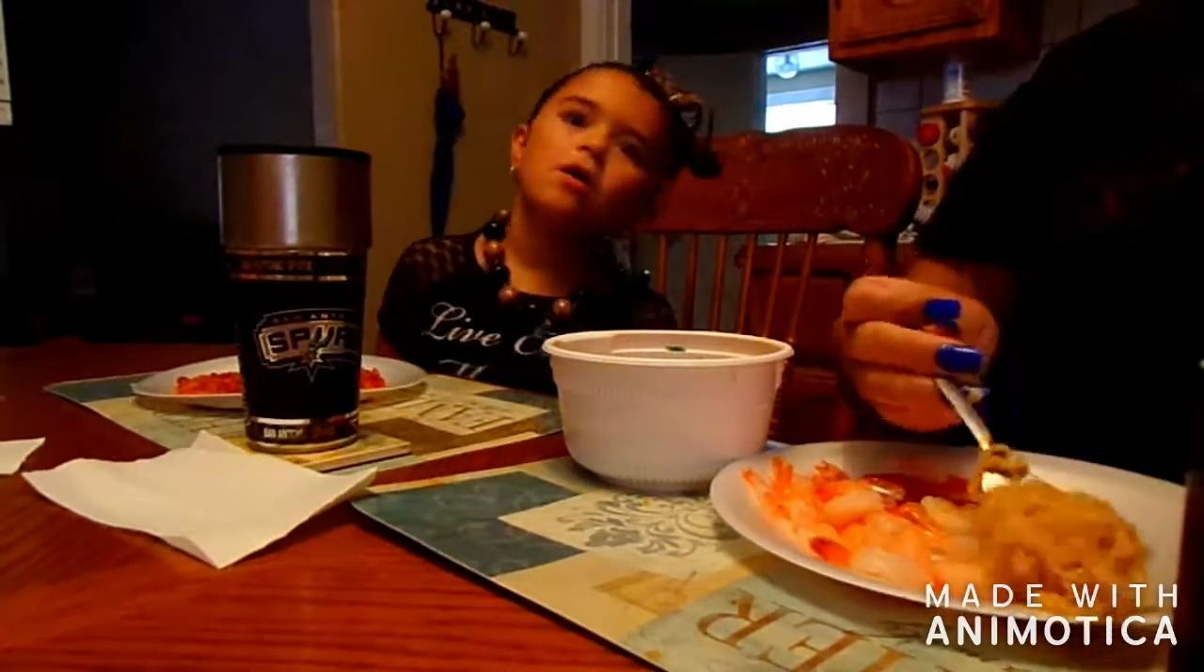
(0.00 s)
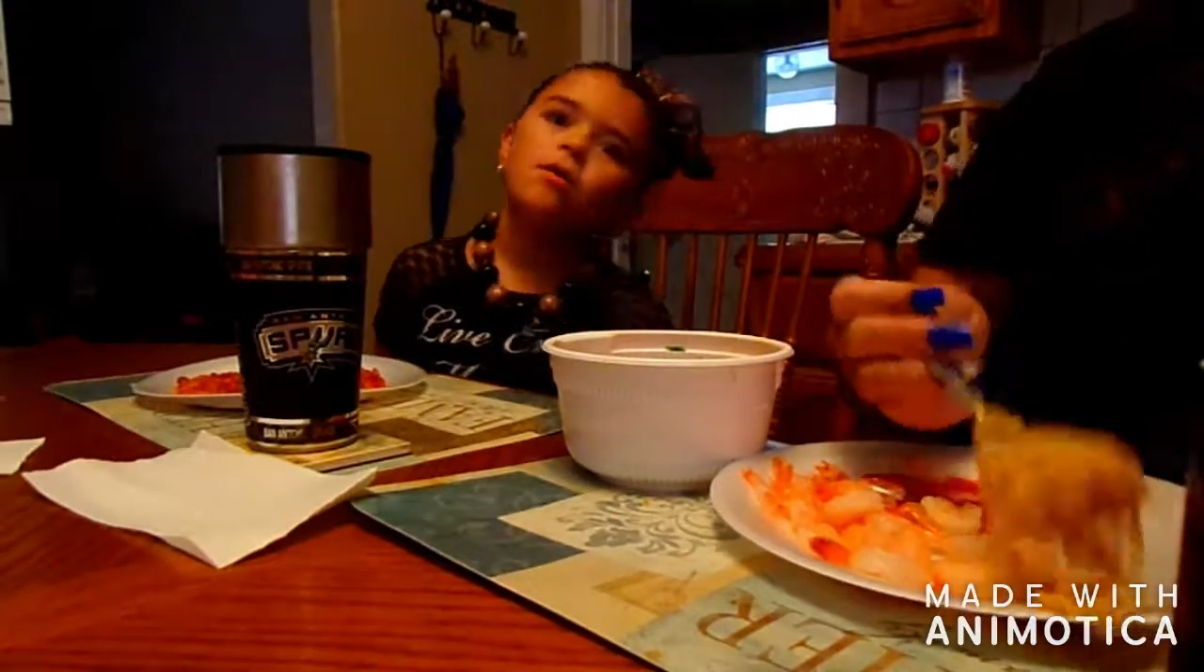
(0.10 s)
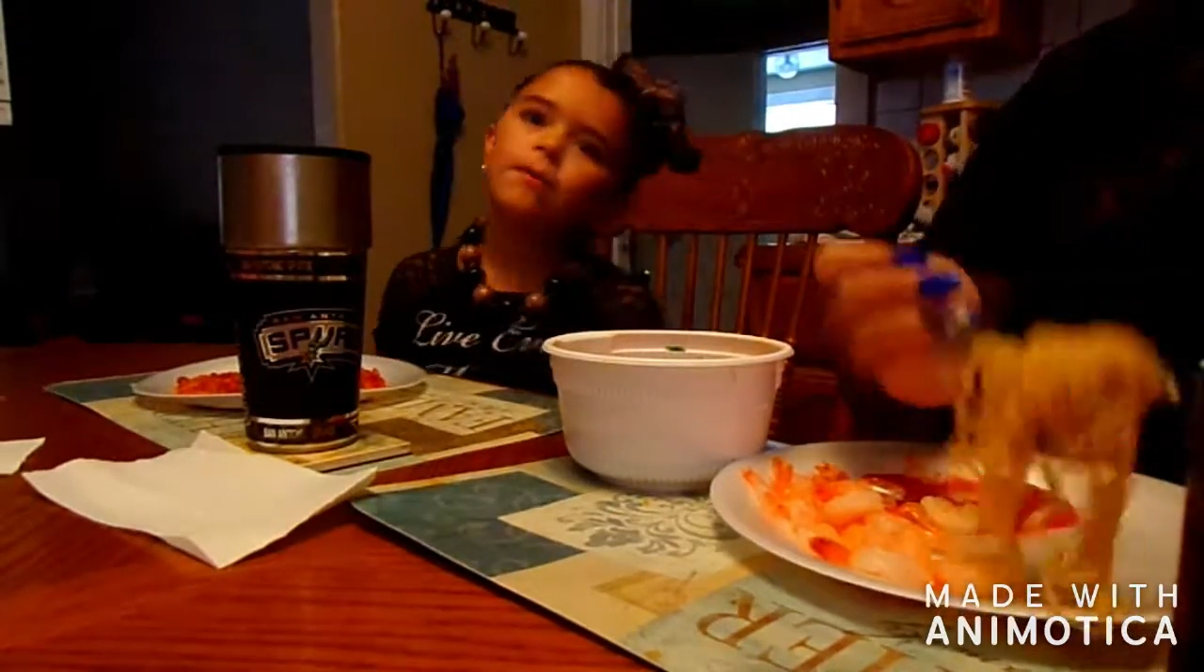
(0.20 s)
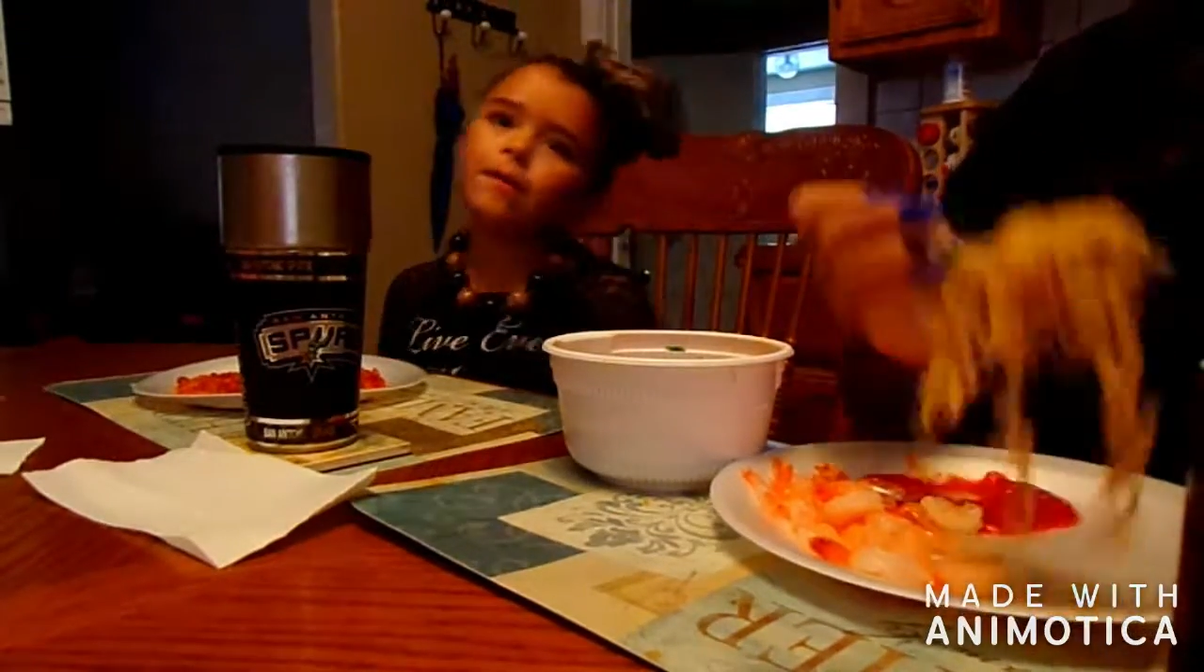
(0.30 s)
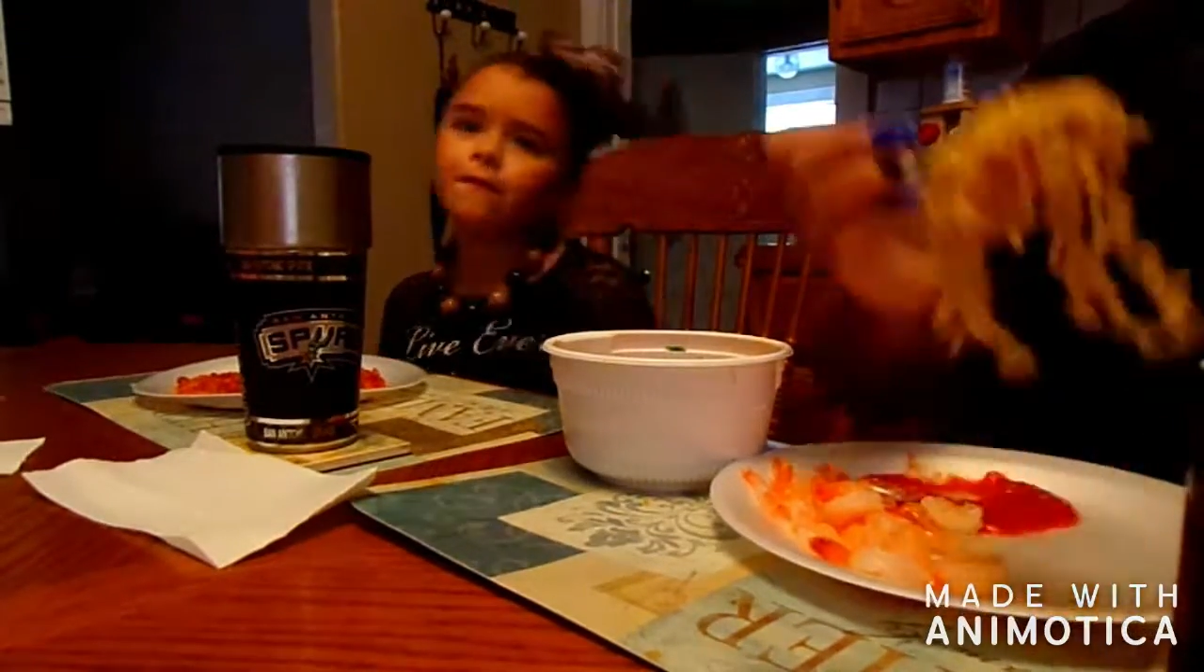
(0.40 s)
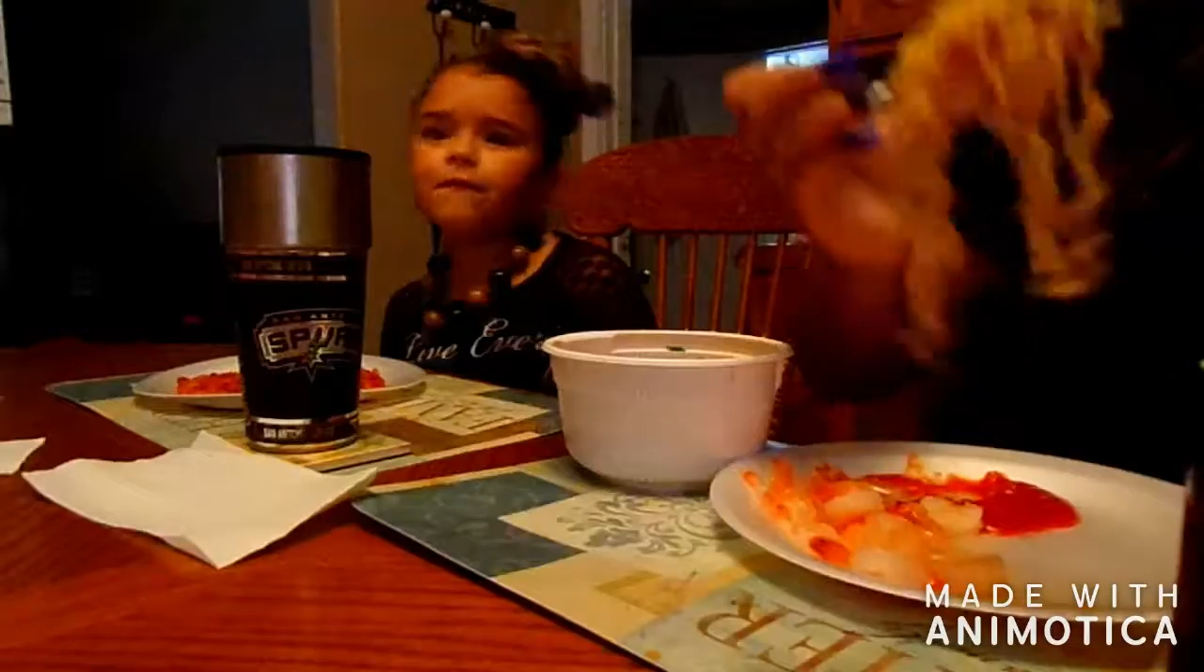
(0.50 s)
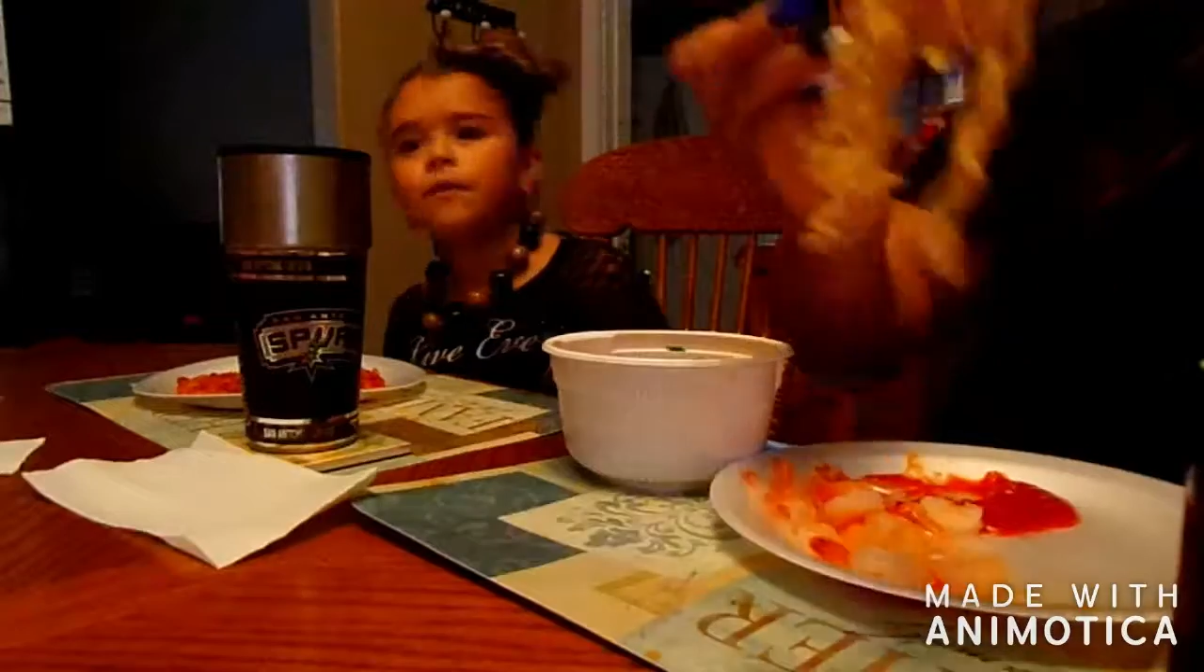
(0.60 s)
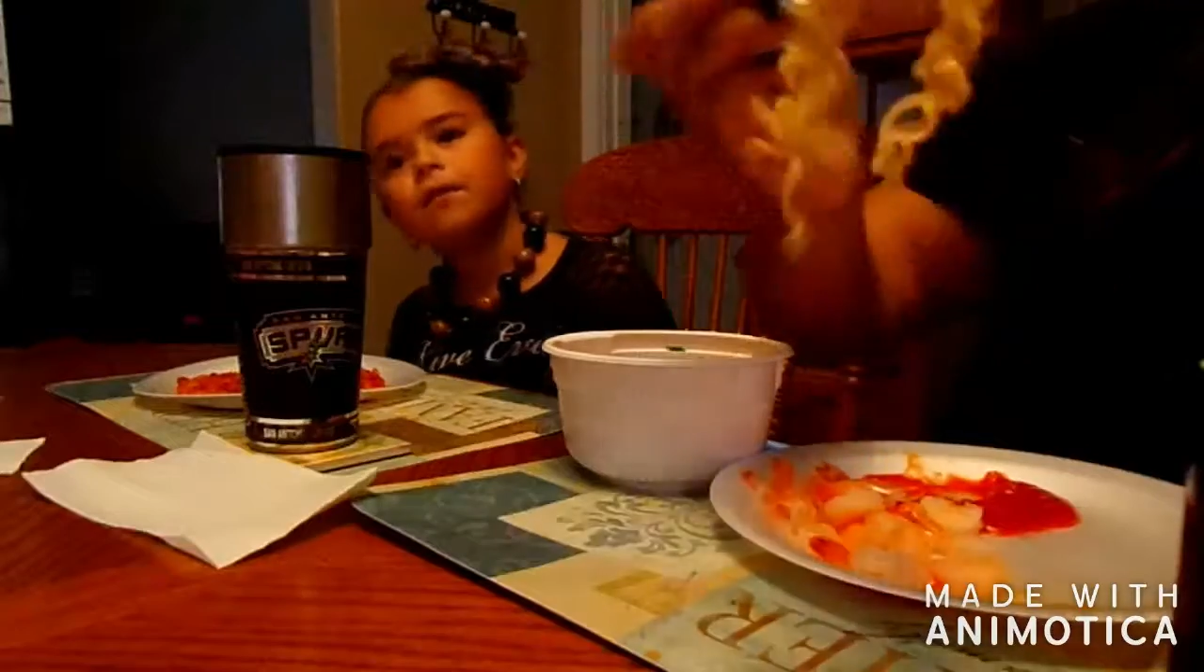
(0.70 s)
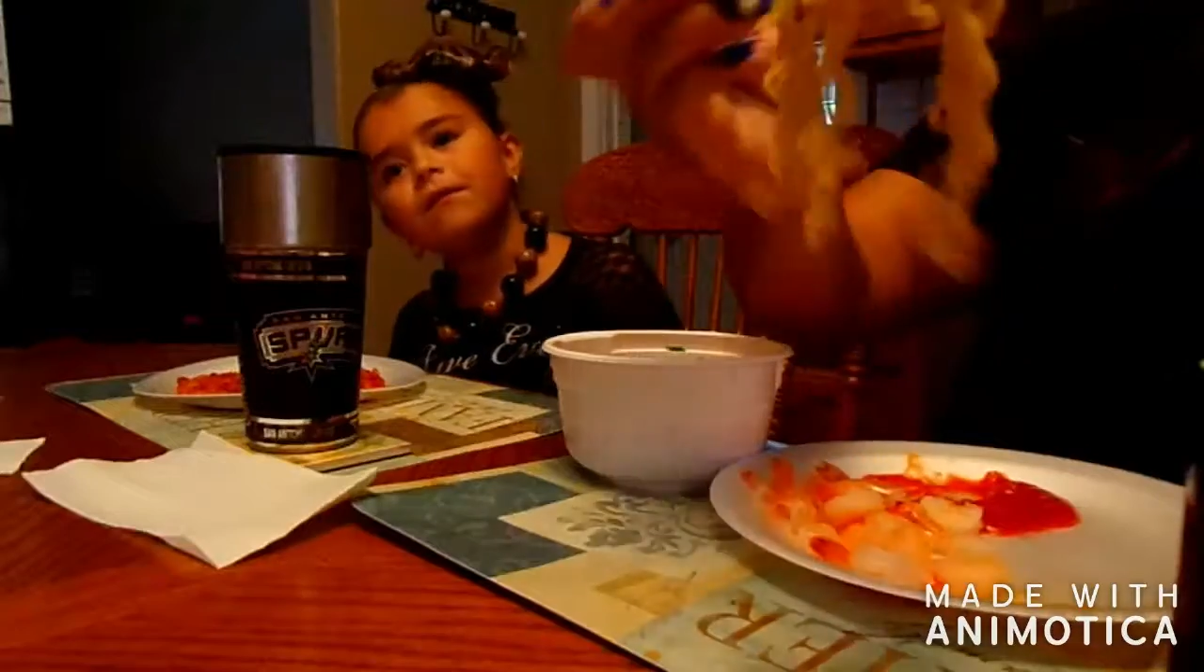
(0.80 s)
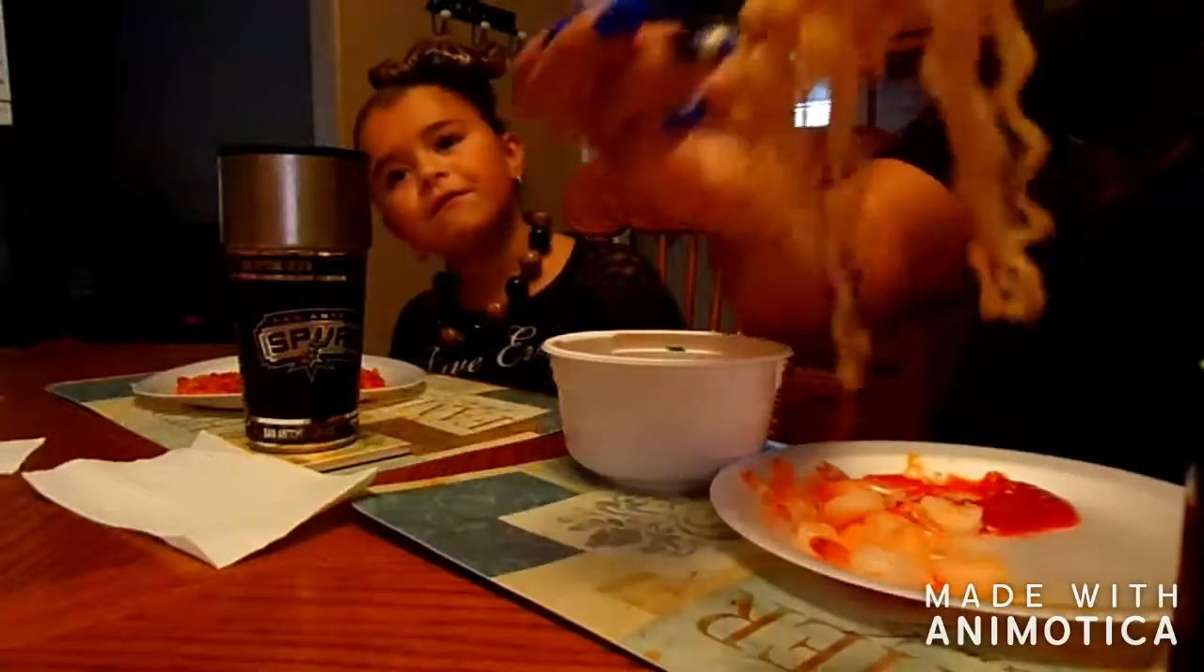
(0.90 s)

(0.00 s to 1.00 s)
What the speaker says: real food